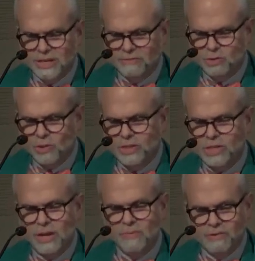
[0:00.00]
of soils
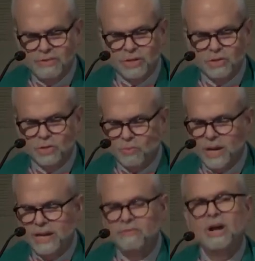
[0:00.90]
and reveals the
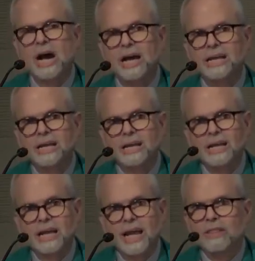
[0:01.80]
reign of God
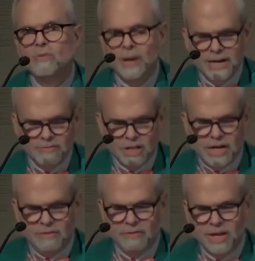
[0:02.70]
and the reign of
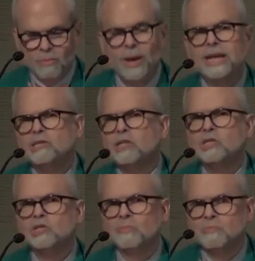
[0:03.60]
love in ways that
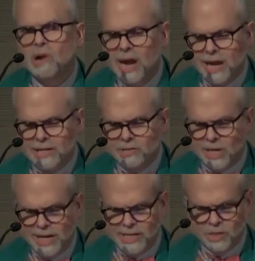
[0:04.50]
surprise
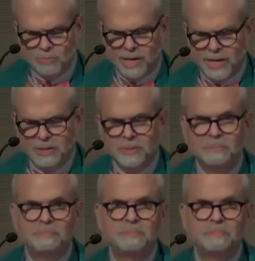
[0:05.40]
and inspire.